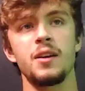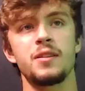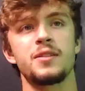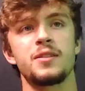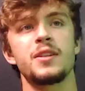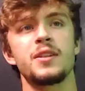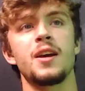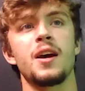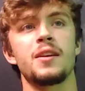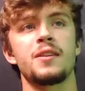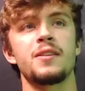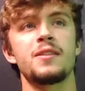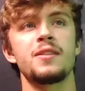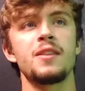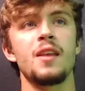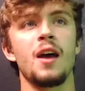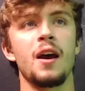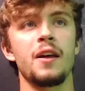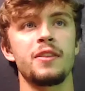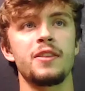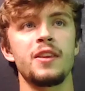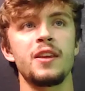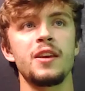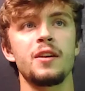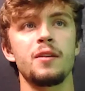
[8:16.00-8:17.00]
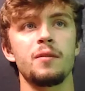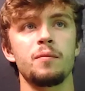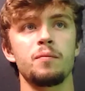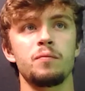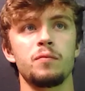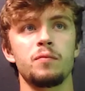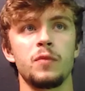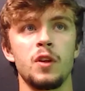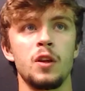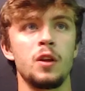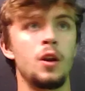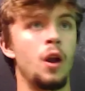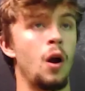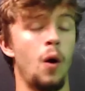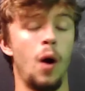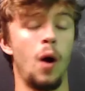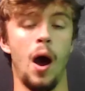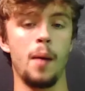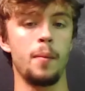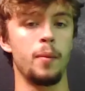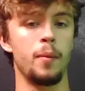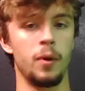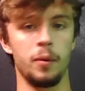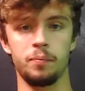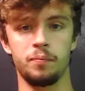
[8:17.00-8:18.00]
See, I think,
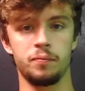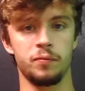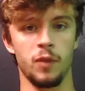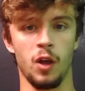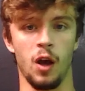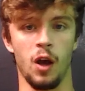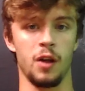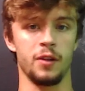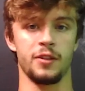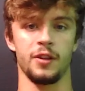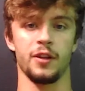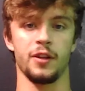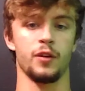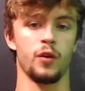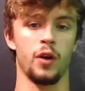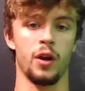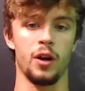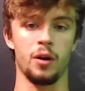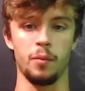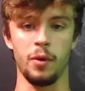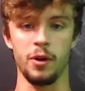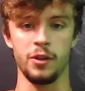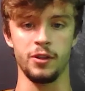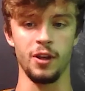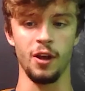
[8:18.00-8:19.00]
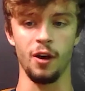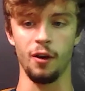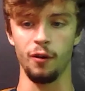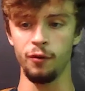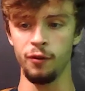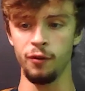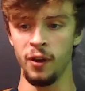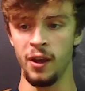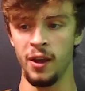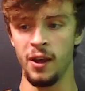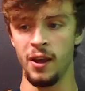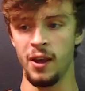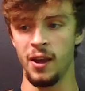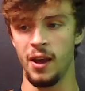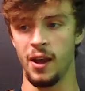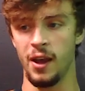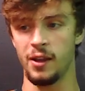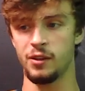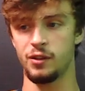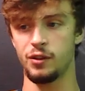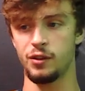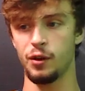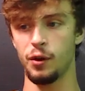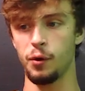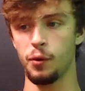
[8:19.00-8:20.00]
I'm a content creator myself. And
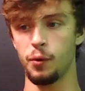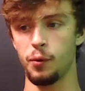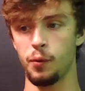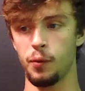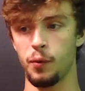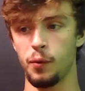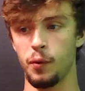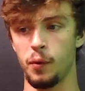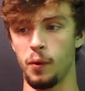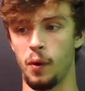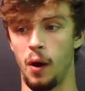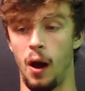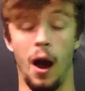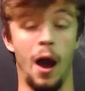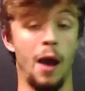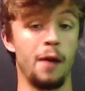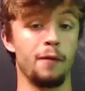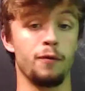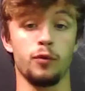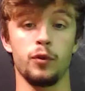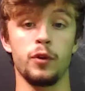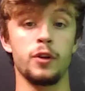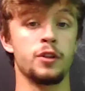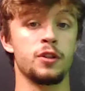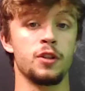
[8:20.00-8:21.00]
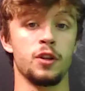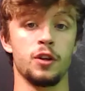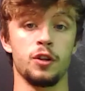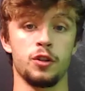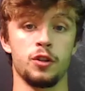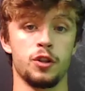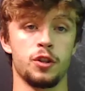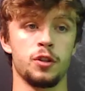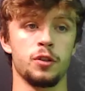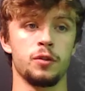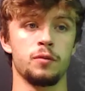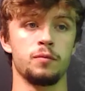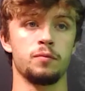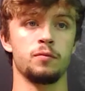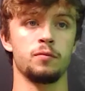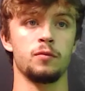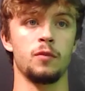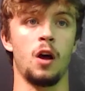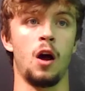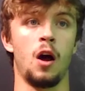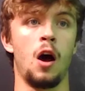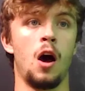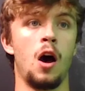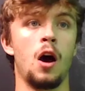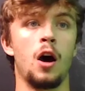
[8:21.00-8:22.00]
so I've researched
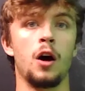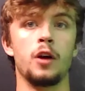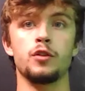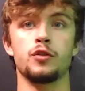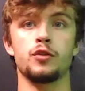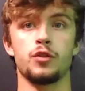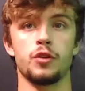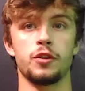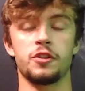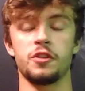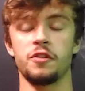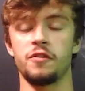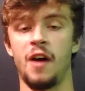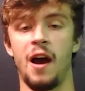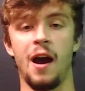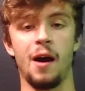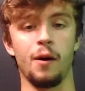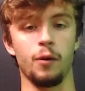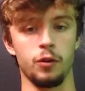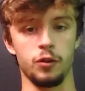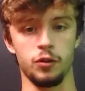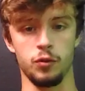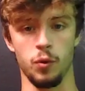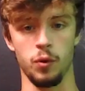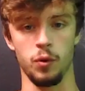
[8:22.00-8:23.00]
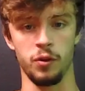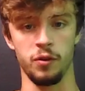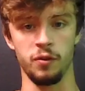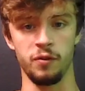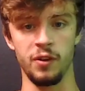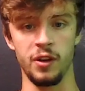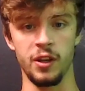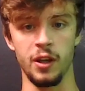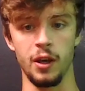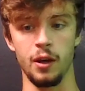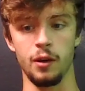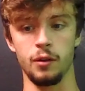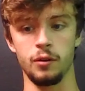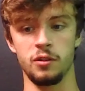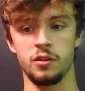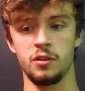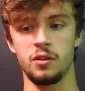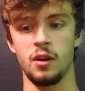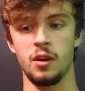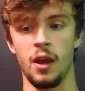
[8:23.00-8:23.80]
hundreds of hours worth of videos.